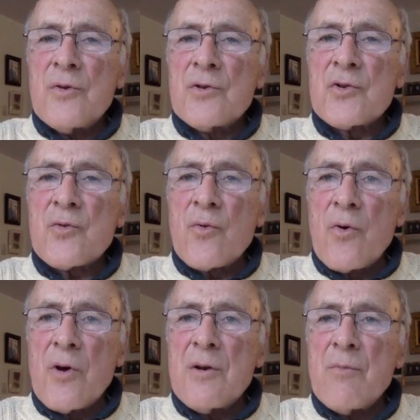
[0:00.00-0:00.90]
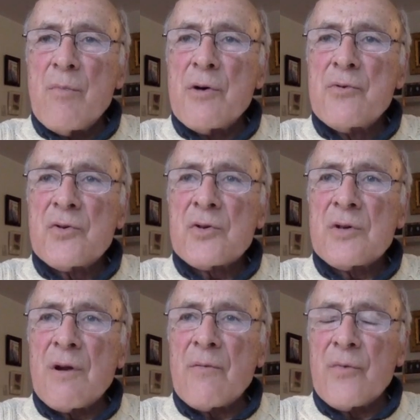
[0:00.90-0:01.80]
destroyed most
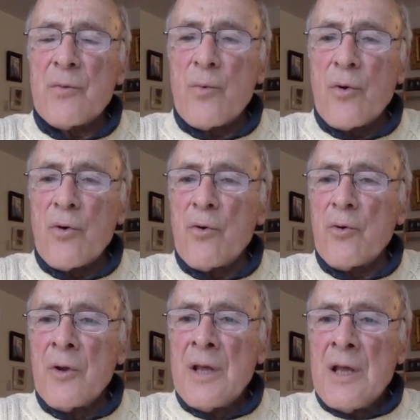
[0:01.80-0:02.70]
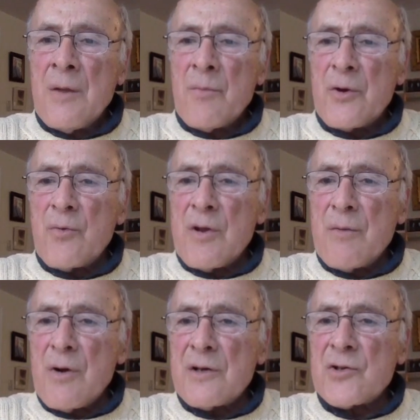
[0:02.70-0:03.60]
of the world between
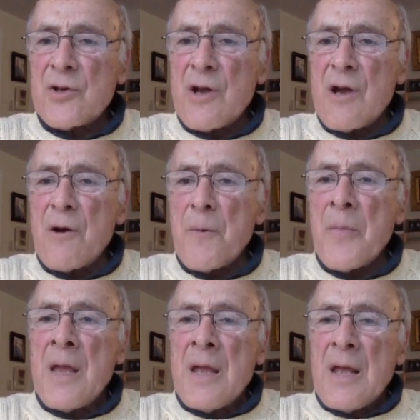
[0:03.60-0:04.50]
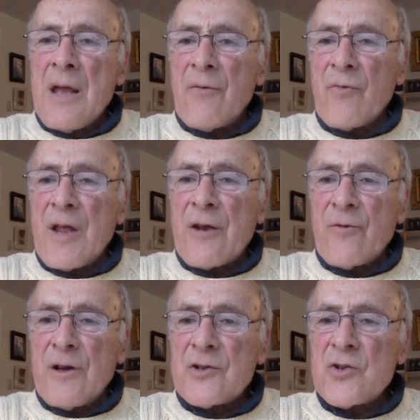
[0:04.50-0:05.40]
Moscow and
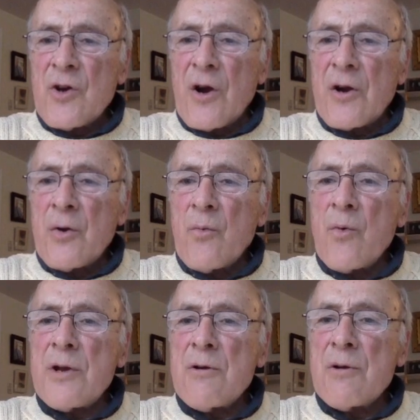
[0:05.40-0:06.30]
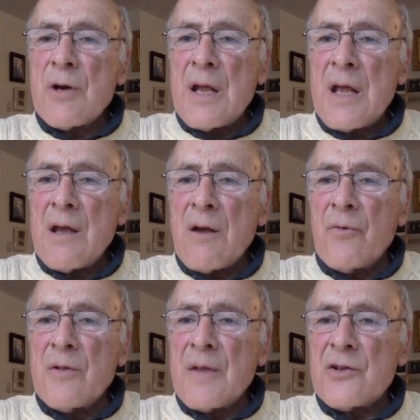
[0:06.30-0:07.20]
Vladivostok, what are you going to have
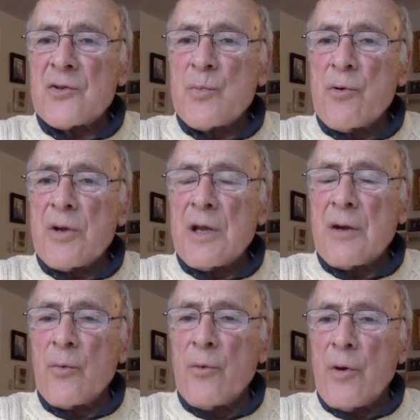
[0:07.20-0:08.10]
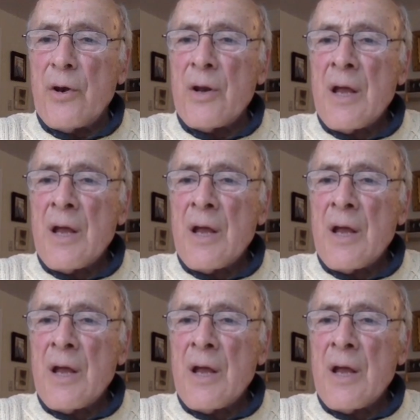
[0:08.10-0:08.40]
in that smoking ruin?